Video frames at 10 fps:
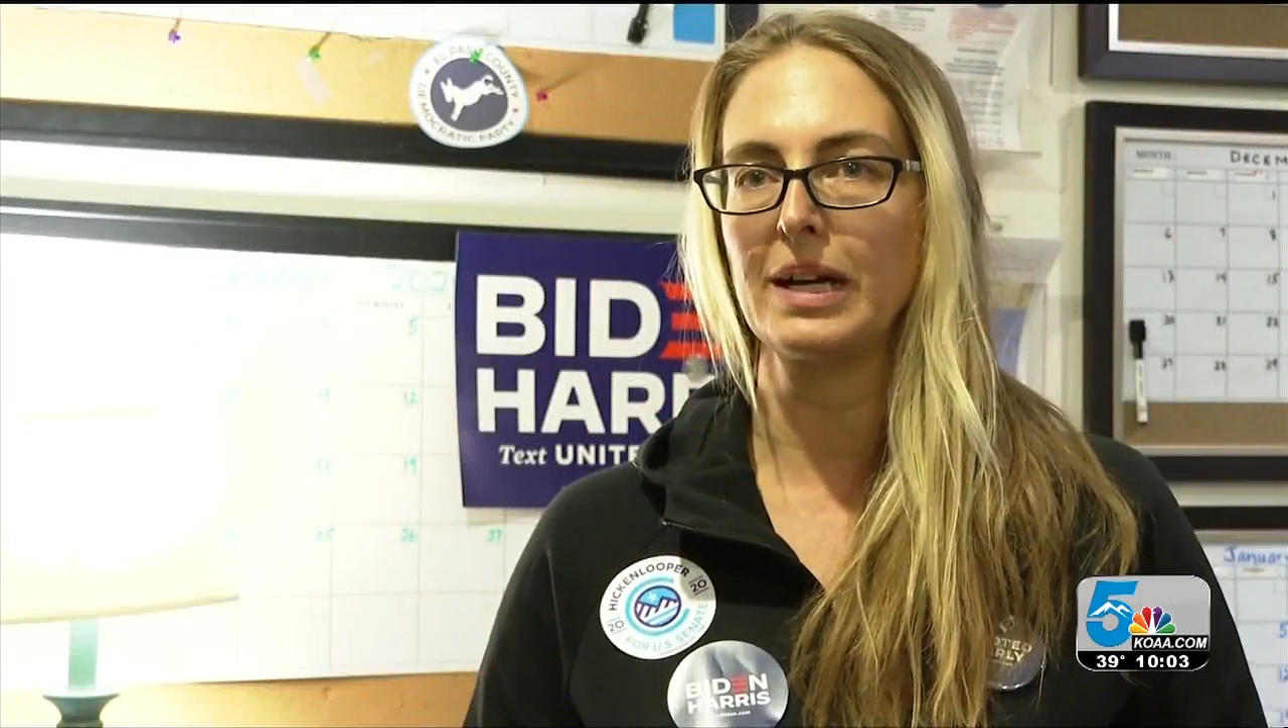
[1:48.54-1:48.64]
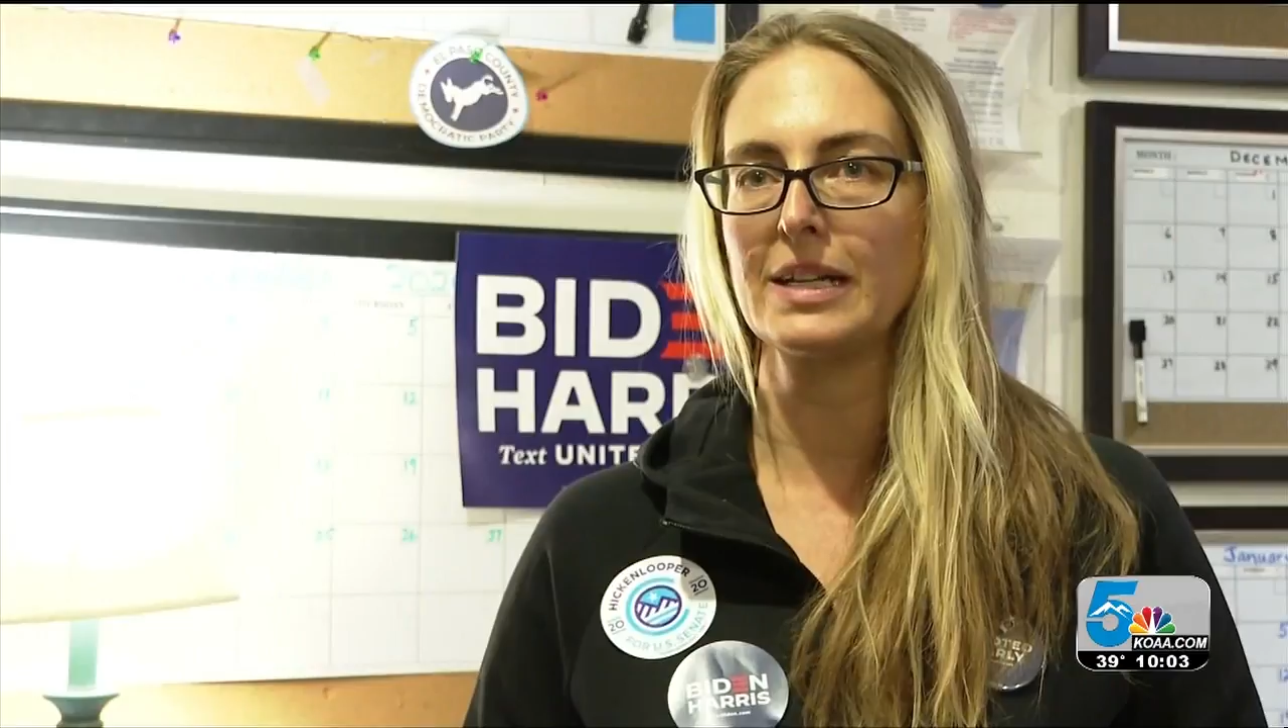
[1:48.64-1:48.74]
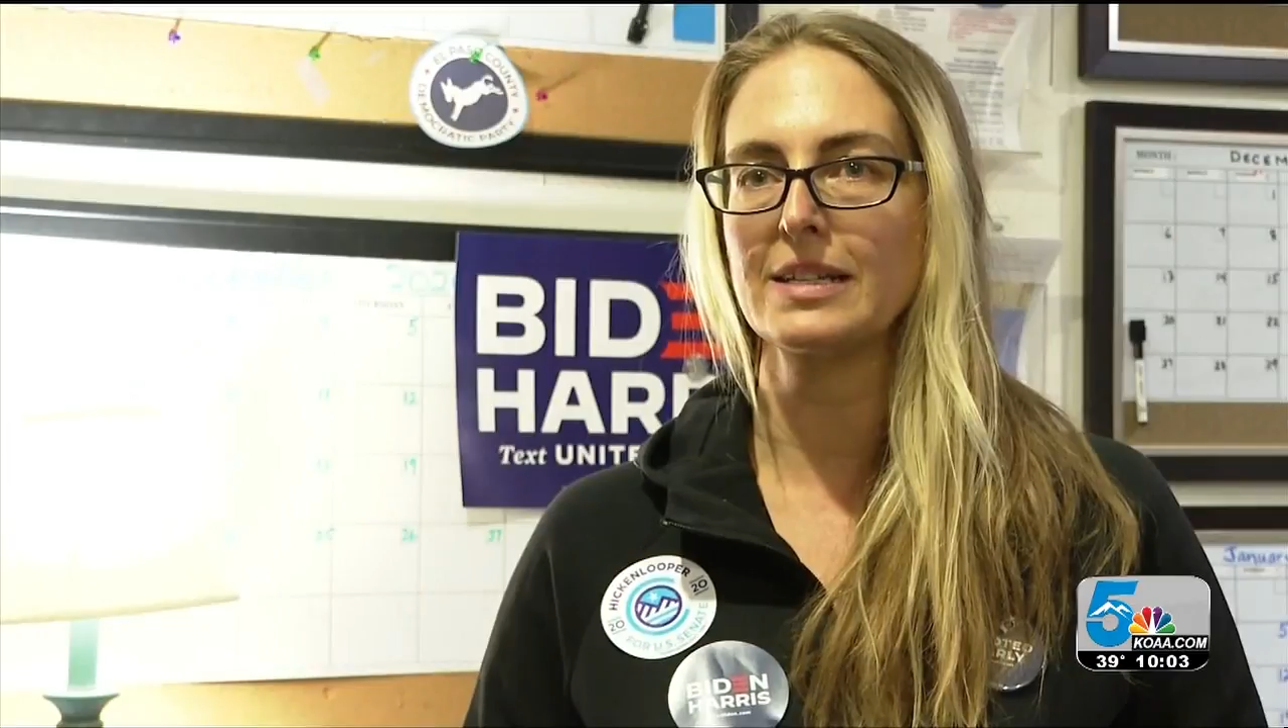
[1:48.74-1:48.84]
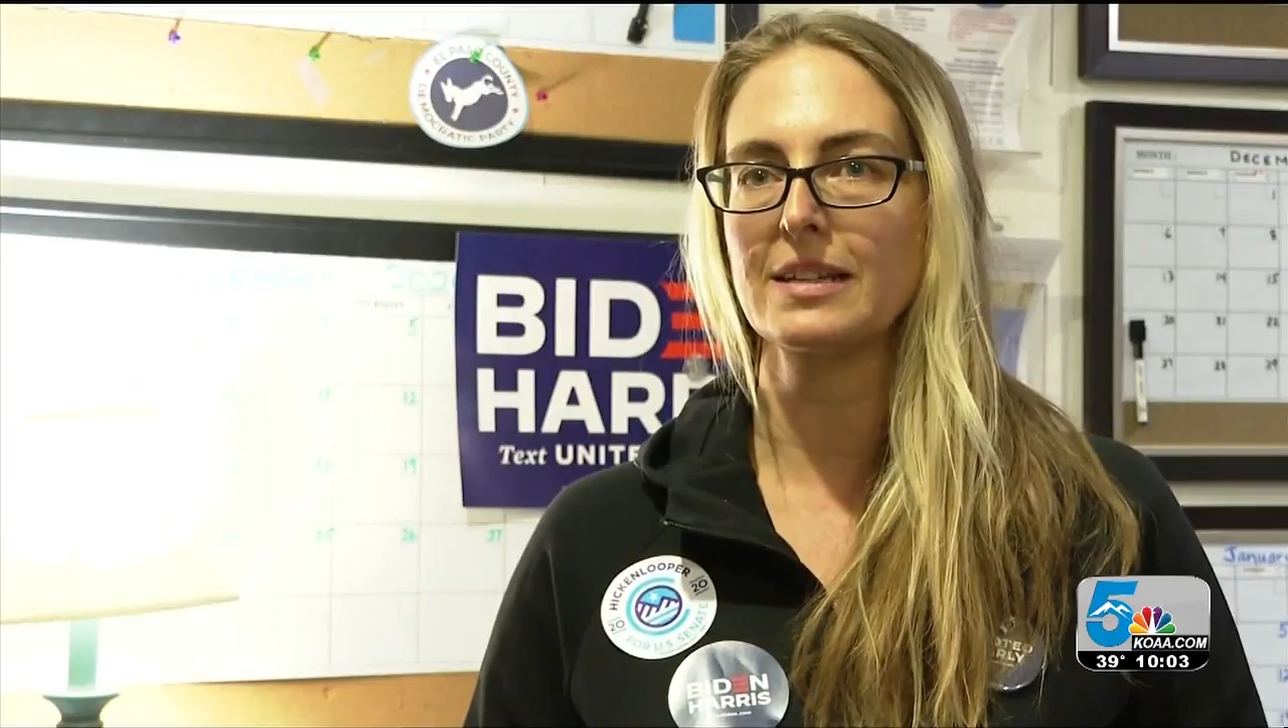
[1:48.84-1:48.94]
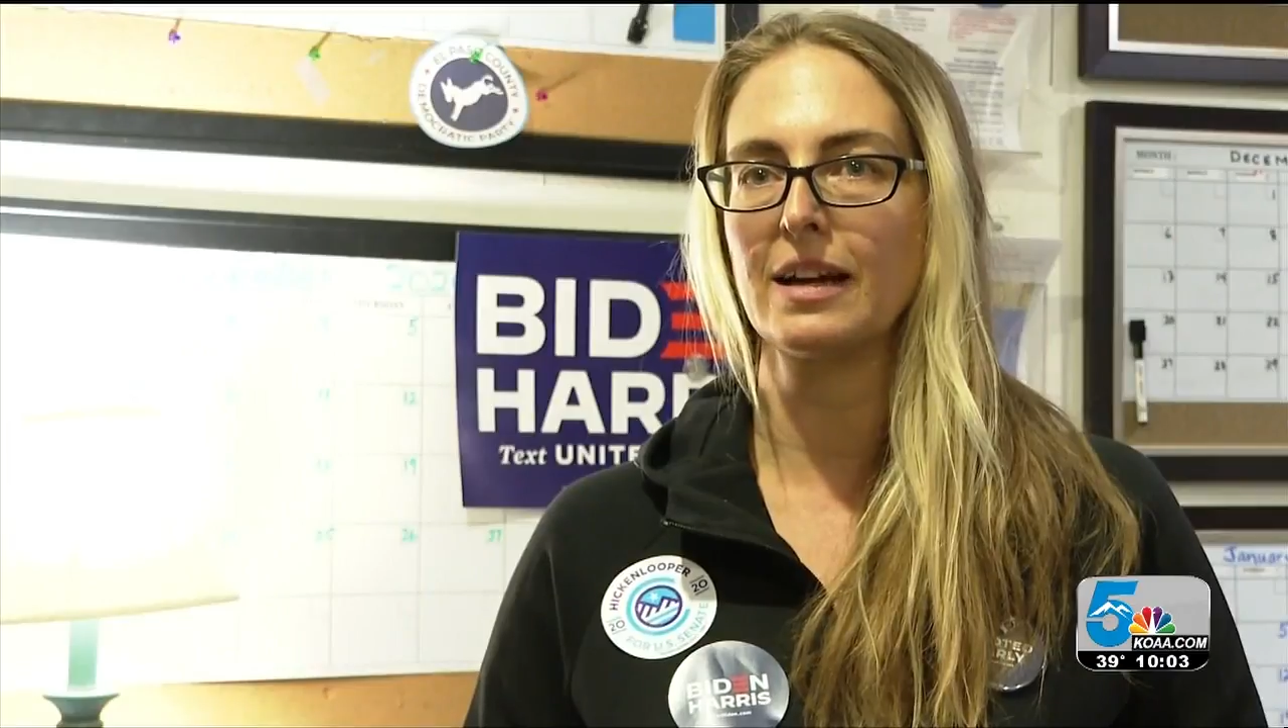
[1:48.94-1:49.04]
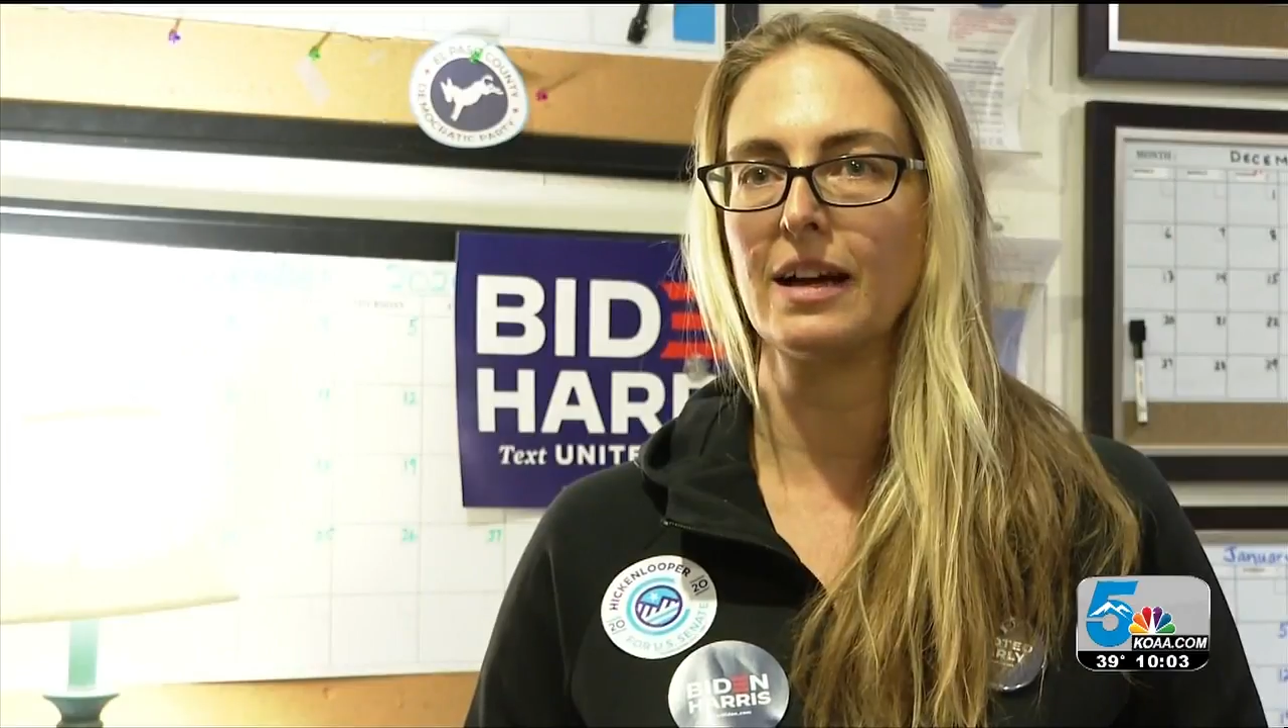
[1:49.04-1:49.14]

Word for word: But